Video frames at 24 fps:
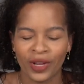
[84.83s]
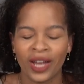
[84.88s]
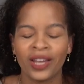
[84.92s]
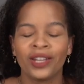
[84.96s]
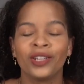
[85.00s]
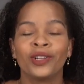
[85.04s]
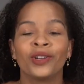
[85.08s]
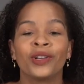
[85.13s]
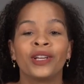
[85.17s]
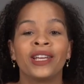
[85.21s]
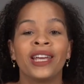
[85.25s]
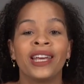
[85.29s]

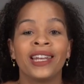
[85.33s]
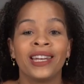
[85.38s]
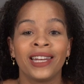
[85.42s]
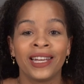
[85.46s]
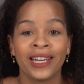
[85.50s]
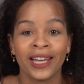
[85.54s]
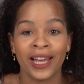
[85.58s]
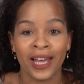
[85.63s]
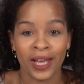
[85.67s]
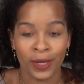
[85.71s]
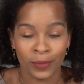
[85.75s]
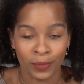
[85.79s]
You're
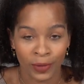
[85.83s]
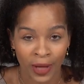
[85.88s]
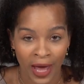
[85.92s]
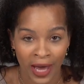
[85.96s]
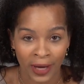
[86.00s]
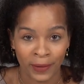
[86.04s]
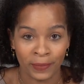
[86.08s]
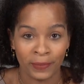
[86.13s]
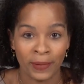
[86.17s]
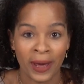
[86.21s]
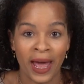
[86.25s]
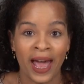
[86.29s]
getting a
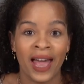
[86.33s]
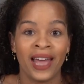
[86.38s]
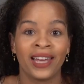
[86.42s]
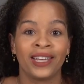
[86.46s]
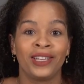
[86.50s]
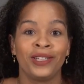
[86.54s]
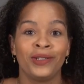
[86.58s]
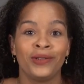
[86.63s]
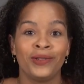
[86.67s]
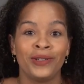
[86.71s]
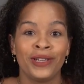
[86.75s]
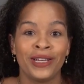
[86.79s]
black
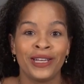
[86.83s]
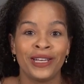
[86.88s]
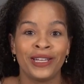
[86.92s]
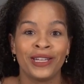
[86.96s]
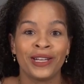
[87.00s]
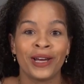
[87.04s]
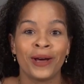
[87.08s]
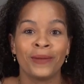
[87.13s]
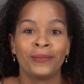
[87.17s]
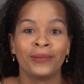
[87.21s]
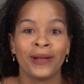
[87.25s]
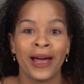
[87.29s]
bag. You
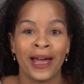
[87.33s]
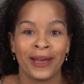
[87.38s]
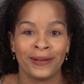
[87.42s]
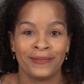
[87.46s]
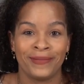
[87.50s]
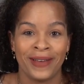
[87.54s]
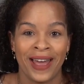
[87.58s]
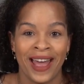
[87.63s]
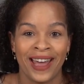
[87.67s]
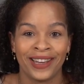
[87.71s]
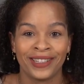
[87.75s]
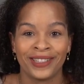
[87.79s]
need a black
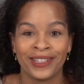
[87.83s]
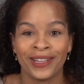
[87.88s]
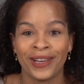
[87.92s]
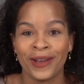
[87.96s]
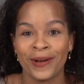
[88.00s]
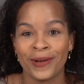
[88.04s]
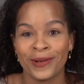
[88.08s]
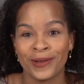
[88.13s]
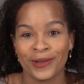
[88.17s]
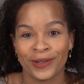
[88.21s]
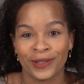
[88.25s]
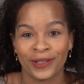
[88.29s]
bag to
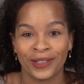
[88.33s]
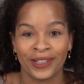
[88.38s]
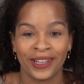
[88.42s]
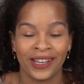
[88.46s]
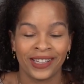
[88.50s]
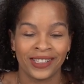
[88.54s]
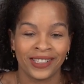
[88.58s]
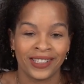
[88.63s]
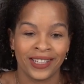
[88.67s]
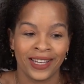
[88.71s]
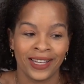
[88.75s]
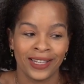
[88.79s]
go in your
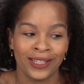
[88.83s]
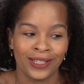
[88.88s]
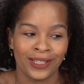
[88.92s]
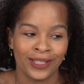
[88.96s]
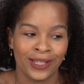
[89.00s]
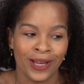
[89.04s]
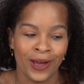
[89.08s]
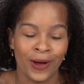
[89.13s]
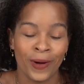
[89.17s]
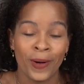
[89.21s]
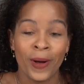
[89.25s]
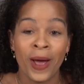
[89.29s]
collection.
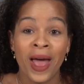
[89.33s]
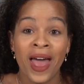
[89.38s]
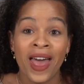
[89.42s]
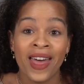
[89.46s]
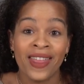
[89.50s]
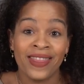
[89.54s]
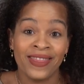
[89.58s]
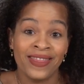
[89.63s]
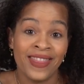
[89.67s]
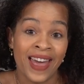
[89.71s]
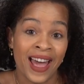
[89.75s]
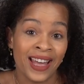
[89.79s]
So
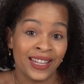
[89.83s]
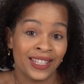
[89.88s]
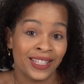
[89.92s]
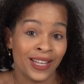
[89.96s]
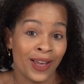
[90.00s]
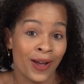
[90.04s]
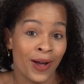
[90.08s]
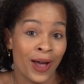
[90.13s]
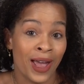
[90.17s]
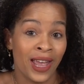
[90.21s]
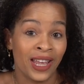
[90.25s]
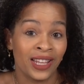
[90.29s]
that's
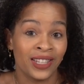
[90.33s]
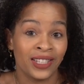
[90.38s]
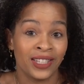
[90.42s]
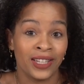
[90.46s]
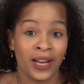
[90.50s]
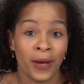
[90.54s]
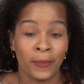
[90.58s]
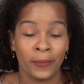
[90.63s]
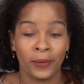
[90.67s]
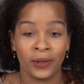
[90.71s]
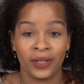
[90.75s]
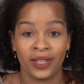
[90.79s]
how I ended
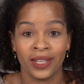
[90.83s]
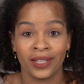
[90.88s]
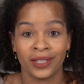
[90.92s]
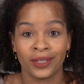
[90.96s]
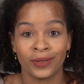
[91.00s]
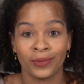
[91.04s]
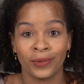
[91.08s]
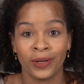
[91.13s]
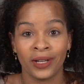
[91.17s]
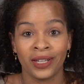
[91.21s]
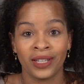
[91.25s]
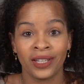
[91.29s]
up with
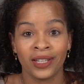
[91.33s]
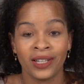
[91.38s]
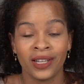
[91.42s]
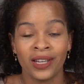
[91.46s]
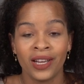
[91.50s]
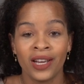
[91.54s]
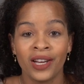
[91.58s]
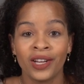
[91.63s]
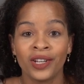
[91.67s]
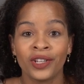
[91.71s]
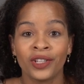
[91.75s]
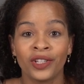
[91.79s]
this one.
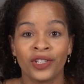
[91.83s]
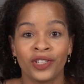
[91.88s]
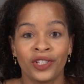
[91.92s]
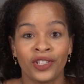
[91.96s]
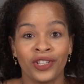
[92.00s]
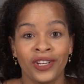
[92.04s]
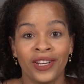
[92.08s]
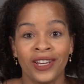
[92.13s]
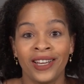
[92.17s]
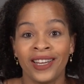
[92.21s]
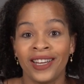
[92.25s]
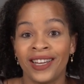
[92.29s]

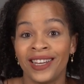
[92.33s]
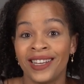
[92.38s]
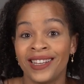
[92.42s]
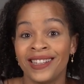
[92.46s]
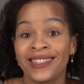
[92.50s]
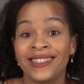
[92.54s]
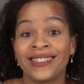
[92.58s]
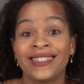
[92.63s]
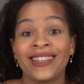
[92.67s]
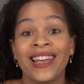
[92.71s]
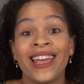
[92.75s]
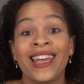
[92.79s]
She
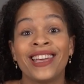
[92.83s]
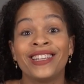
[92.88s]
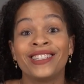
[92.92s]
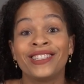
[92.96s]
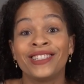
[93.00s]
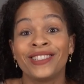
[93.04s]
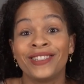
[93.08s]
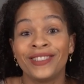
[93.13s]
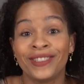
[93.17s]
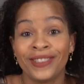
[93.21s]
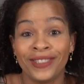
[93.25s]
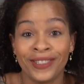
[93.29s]
is a
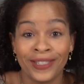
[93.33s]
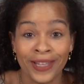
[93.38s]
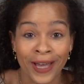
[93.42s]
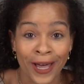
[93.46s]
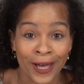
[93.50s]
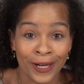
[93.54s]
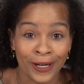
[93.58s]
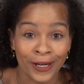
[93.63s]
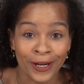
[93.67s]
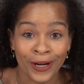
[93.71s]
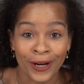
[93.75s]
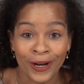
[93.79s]

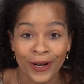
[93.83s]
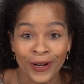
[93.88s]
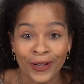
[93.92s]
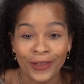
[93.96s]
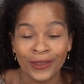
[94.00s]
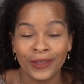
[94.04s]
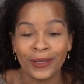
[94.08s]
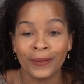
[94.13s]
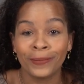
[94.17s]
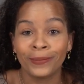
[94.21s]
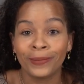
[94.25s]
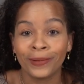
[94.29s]
stunner.
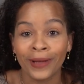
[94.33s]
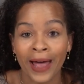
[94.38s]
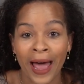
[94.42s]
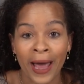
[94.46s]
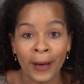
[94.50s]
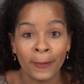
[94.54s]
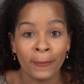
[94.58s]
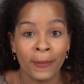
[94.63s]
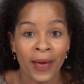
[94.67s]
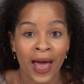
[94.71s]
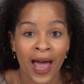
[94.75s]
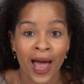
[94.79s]
The
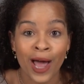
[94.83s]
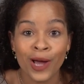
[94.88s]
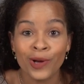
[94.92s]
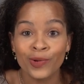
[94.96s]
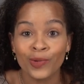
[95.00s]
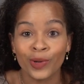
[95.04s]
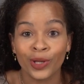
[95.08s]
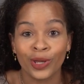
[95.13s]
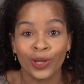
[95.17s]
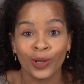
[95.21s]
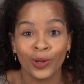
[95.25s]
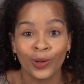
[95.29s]
black
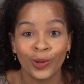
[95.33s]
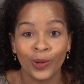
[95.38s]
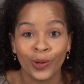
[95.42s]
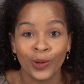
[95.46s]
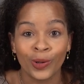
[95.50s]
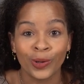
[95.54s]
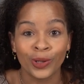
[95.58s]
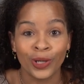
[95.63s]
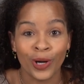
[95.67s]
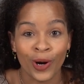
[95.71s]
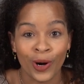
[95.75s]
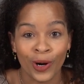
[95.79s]
bag with the
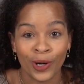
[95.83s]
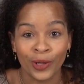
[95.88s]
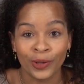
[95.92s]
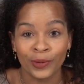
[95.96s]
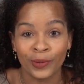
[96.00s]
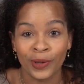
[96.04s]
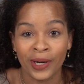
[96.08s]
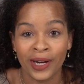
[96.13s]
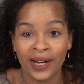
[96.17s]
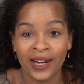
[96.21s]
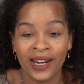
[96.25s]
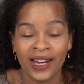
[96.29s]
gold
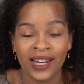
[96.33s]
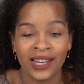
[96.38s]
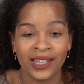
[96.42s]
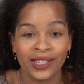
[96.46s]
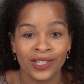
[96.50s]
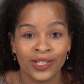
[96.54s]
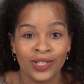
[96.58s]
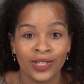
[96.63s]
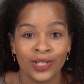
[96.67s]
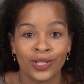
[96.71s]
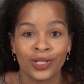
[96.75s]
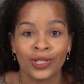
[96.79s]
hardware
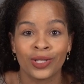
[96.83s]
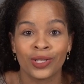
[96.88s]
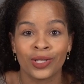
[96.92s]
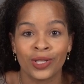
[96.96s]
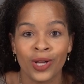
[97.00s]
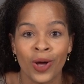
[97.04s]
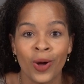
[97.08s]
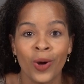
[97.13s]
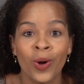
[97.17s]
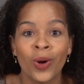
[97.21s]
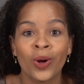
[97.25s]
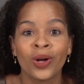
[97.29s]
is just
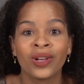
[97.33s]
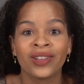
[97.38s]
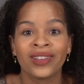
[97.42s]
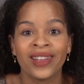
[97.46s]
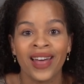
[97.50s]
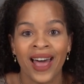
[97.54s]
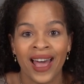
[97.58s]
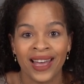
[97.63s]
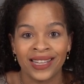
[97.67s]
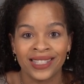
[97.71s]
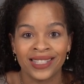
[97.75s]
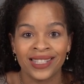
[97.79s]
so
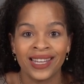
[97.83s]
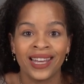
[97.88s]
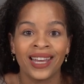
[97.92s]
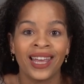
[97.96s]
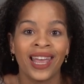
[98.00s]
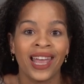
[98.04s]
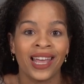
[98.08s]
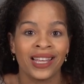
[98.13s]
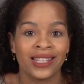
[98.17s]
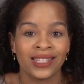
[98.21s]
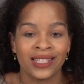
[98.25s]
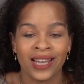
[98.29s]

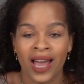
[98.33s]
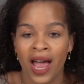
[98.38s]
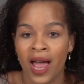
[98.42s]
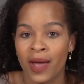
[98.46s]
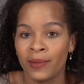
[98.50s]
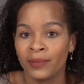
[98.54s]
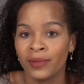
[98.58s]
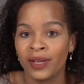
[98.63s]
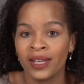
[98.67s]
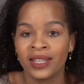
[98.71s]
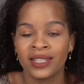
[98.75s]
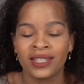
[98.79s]
classic and
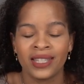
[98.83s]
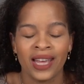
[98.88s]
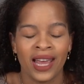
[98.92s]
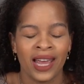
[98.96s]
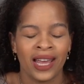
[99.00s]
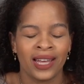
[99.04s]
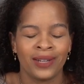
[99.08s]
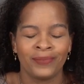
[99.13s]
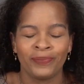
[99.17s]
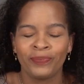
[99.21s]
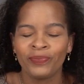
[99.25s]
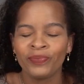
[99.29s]
timeless,
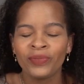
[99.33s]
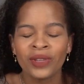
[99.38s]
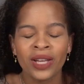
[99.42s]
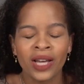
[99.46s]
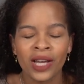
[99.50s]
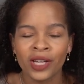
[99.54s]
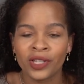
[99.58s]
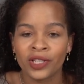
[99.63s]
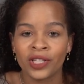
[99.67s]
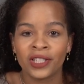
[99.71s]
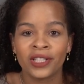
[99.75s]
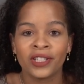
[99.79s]
and
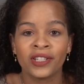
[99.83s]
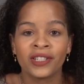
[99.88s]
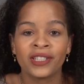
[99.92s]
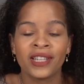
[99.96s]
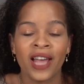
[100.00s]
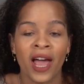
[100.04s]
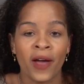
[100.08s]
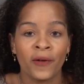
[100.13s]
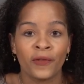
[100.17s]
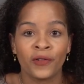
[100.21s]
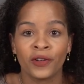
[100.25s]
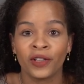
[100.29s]
it just looks
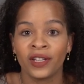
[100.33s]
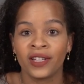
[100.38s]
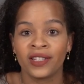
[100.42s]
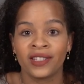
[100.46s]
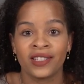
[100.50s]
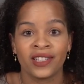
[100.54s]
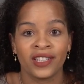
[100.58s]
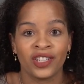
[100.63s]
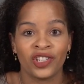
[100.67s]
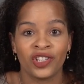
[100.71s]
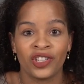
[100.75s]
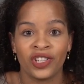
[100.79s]

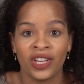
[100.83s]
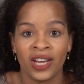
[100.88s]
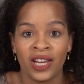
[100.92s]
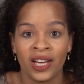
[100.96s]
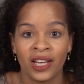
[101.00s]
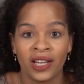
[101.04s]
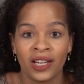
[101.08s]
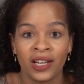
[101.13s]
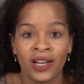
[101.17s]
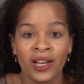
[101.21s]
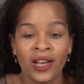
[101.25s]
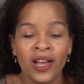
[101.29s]
effortlessly
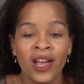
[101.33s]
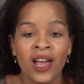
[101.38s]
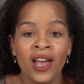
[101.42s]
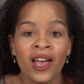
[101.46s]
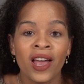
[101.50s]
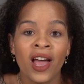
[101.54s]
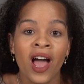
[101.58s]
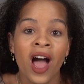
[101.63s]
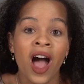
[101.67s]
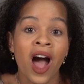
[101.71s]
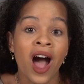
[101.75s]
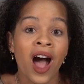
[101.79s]
chic.
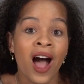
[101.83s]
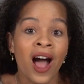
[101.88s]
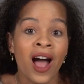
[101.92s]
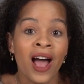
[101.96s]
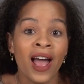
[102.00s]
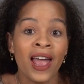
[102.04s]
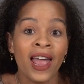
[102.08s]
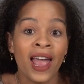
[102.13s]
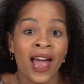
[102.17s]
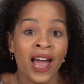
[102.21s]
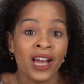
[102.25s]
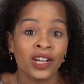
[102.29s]

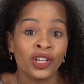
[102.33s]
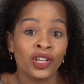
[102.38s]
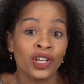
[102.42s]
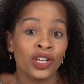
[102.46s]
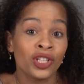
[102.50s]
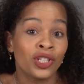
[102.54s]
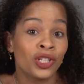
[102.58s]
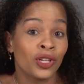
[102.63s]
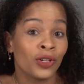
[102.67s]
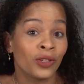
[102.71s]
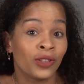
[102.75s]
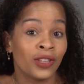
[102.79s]
I
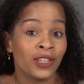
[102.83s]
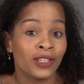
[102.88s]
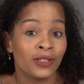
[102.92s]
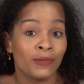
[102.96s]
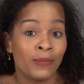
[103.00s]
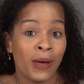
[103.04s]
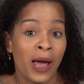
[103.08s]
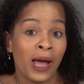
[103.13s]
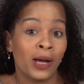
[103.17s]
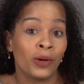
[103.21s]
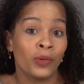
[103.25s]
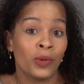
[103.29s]
actually took this
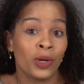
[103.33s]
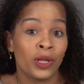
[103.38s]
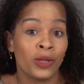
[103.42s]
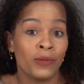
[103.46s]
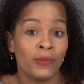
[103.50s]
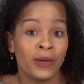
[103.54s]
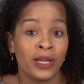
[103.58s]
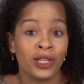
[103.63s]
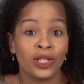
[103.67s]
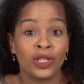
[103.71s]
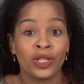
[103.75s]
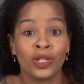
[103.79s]
bag with
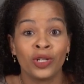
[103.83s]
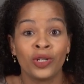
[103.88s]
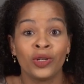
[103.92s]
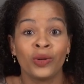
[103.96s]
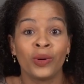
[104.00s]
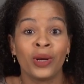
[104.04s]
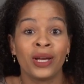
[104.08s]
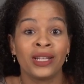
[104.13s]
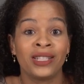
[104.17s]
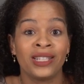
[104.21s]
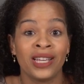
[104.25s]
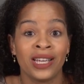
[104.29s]
me
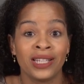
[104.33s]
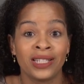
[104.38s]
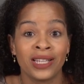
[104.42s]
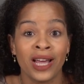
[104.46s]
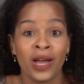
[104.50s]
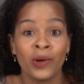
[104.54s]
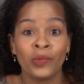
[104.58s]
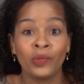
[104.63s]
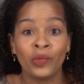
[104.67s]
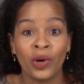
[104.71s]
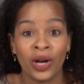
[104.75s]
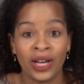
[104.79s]
to a
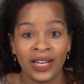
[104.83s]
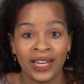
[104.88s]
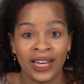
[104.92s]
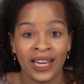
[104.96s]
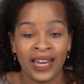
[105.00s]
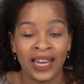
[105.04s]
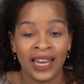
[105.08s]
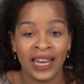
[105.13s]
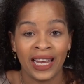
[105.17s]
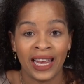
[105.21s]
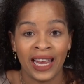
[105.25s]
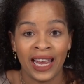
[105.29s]
daytime
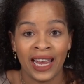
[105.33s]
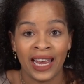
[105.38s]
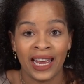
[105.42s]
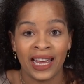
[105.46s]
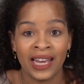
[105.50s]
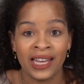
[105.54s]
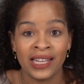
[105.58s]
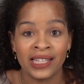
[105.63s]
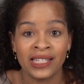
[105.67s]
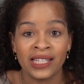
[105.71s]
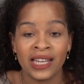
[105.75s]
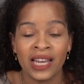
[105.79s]
wedding,
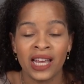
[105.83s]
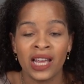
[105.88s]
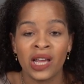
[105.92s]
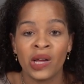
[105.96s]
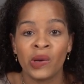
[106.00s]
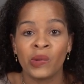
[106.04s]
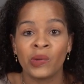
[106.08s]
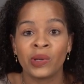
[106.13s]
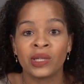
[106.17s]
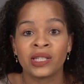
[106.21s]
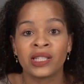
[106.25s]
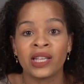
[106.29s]
and
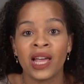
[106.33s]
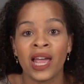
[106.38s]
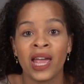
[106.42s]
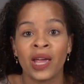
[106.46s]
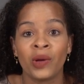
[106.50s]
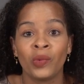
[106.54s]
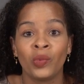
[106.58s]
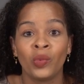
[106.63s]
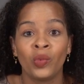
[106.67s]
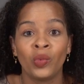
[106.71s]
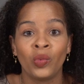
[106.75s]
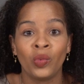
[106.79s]
it was
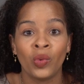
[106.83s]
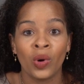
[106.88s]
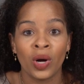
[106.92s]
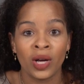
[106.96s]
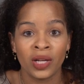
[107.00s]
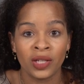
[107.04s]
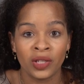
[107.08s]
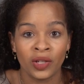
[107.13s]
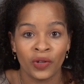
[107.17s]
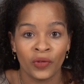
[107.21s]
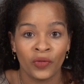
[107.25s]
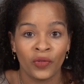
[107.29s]
a
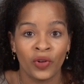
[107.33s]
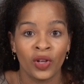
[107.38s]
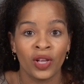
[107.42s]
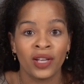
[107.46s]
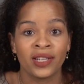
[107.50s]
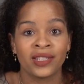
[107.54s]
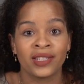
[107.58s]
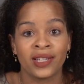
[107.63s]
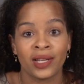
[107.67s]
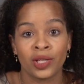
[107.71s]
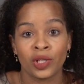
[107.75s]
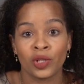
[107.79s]
wonderful
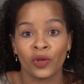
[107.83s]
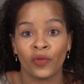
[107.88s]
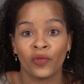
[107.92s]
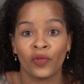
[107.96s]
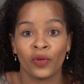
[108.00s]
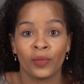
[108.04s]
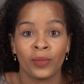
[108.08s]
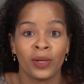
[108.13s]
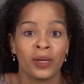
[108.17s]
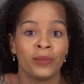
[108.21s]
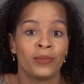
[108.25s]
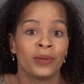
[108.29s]
essential
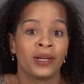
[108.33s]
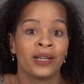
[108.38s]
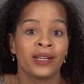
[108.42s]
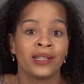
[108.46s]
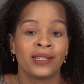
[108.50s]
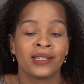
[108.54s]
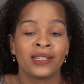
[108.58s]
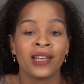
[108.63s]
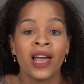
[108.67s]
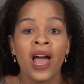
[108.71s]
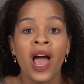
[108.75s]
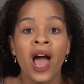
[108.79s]
for me
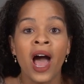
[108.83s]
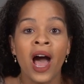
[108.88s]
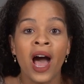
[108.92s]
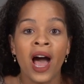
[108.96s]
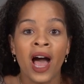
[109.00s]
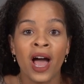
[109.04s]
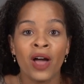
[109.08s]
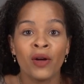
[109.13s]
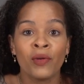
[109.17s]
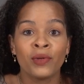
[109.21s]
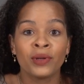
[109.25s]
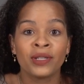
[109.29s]
because
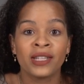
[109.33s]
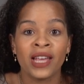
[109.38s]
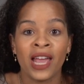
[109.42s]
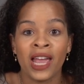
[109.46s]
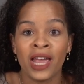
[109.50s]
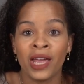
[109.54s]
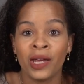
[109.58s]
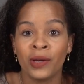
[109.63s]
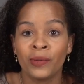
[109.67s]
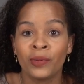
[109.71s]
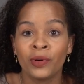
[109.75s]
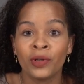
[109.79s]
I was
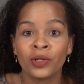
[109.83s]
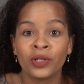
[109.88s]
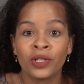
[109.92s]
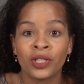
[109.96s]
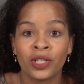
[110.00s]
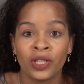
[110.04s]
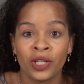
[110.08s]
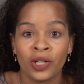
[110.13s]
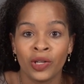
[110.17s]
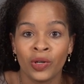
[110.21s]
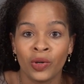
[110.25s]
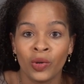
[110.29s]
able
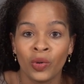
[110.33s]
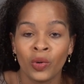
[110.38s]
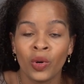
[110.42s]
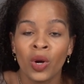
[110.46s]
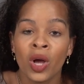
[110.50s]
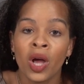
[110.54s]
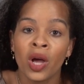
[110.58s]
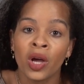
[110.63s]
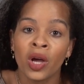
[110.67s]
to